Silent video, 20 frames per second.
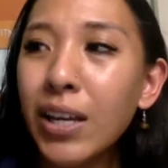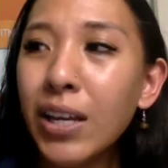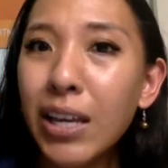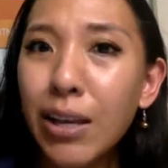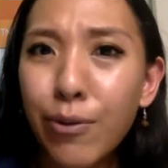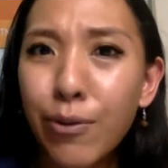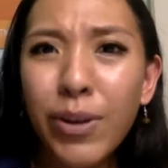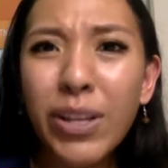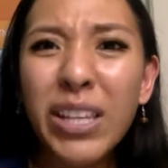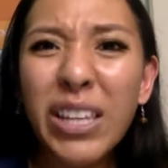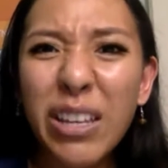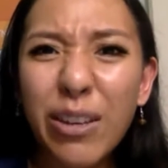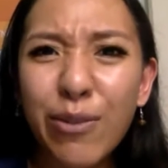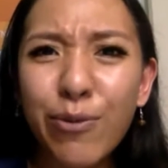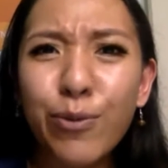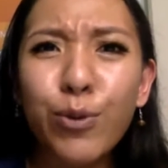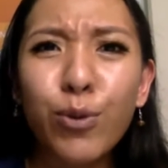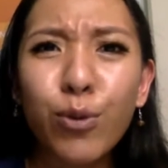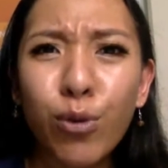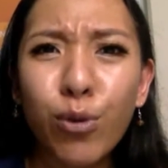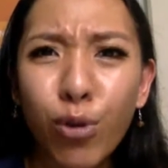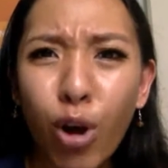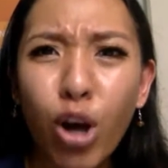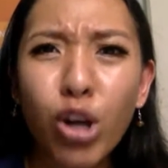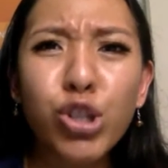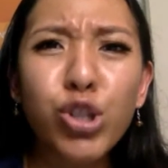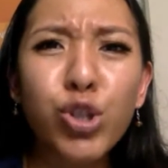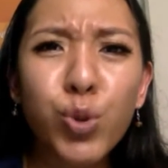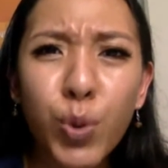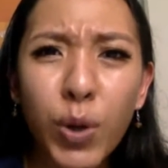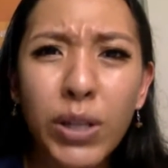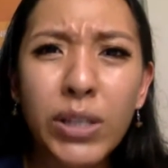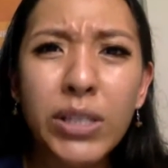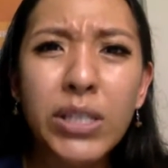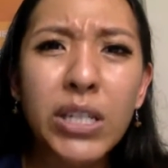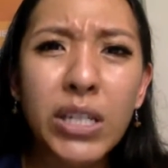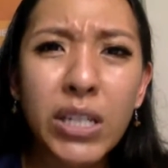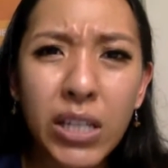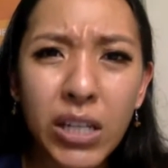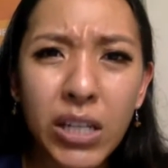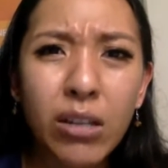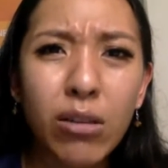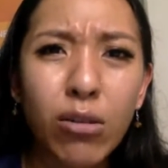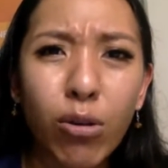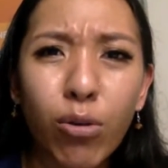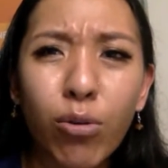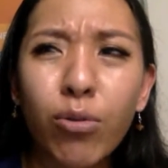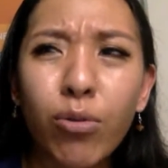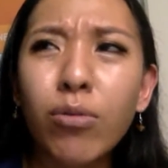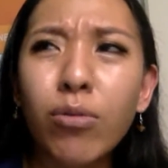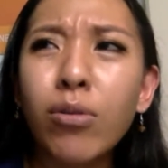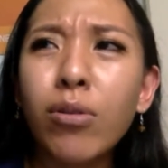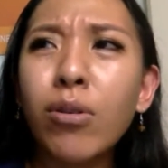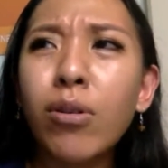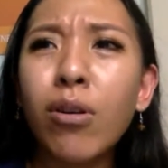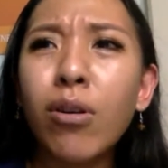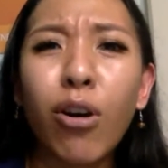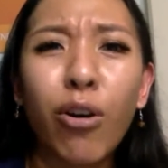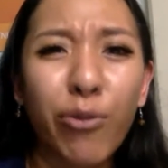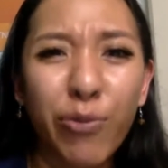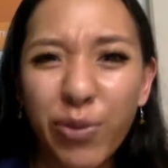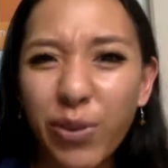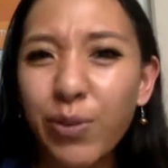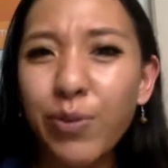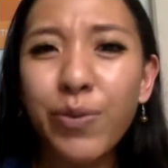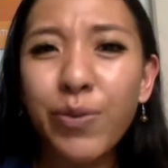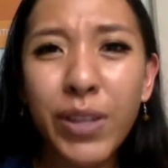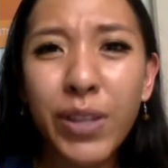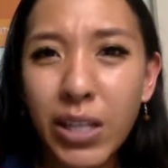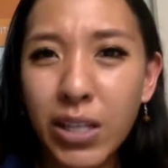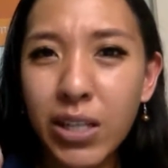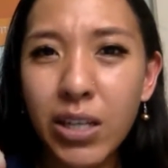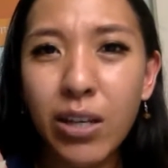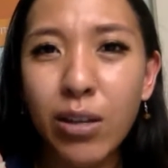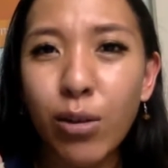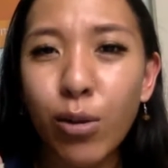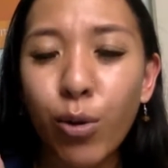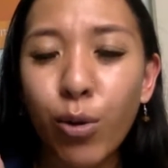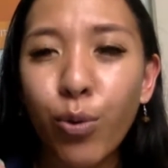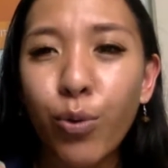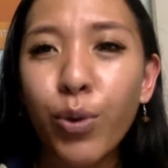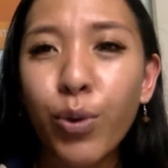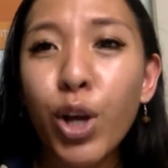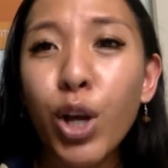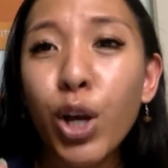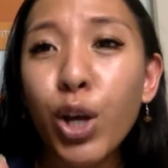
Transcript: even if you lost 20 kilo or 50 kilo,